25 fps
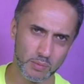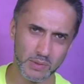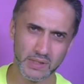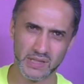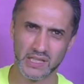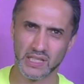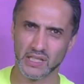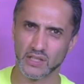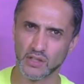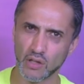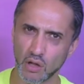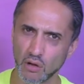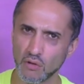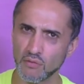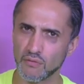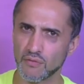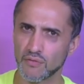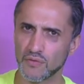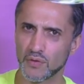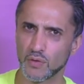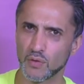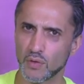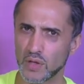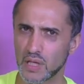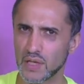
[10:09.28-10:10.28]
but they don't
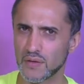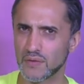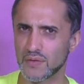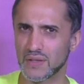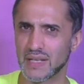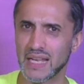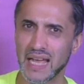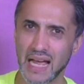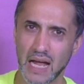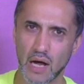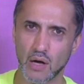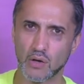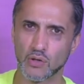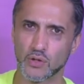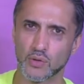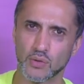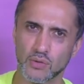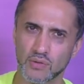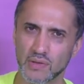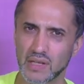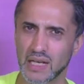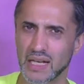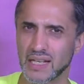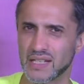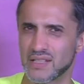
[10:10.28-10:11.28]
feel, even now
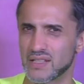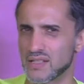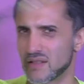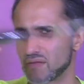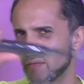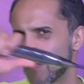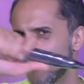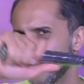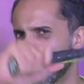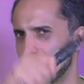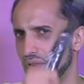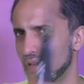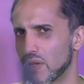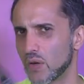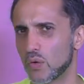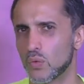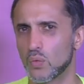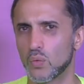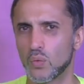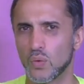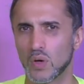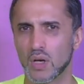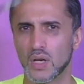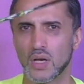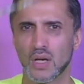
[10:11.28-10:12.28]
doing that, it doesn't
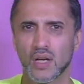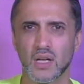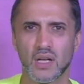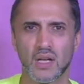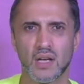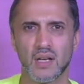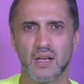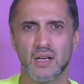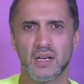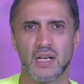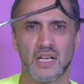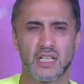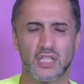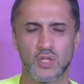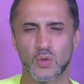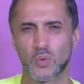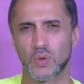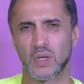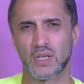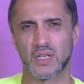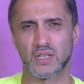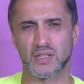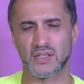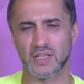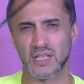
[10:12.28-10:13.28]
feel as
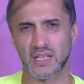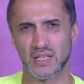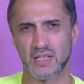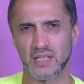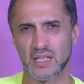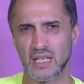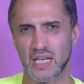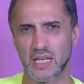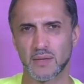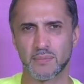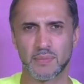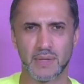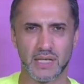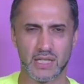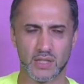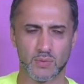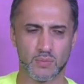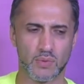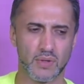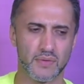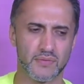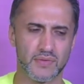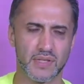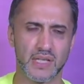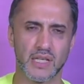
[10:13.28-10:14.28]
quick as say the Apacs
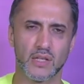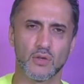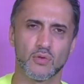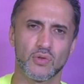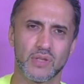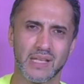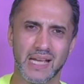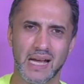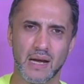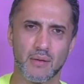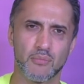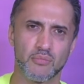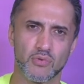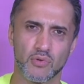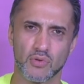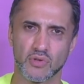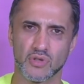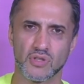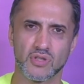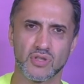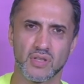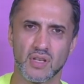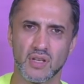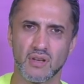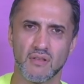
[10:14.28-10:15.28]
Wave 10 or the
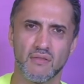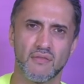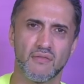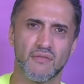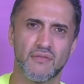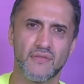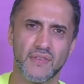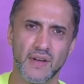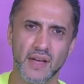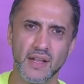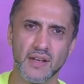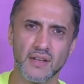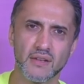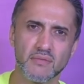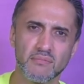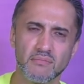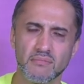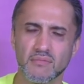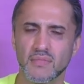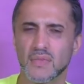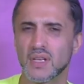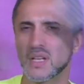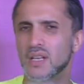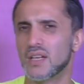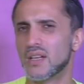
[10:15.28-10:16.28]
Abros Venom.
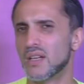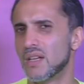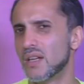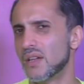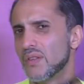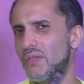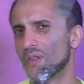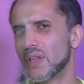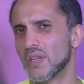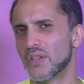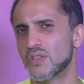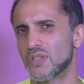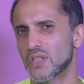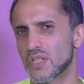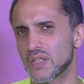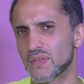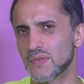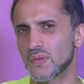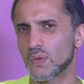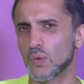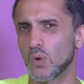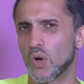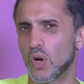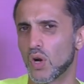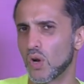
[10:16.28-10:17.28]
They just
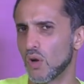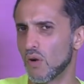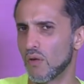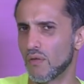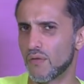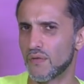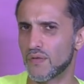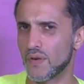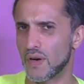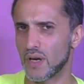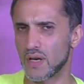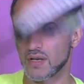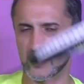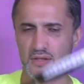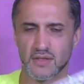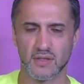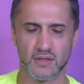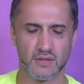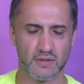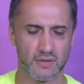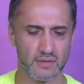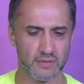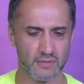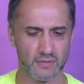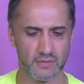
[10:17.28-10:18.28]
feel a lot
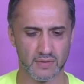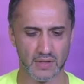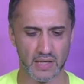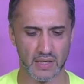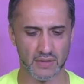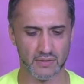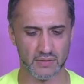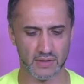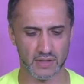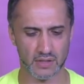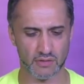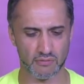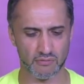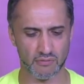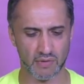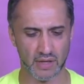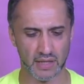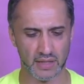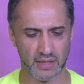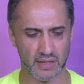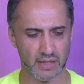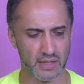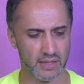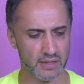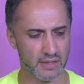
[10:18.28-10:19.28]
faster than this
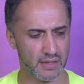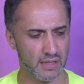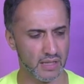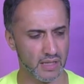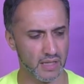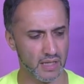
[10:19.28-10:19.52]
racket.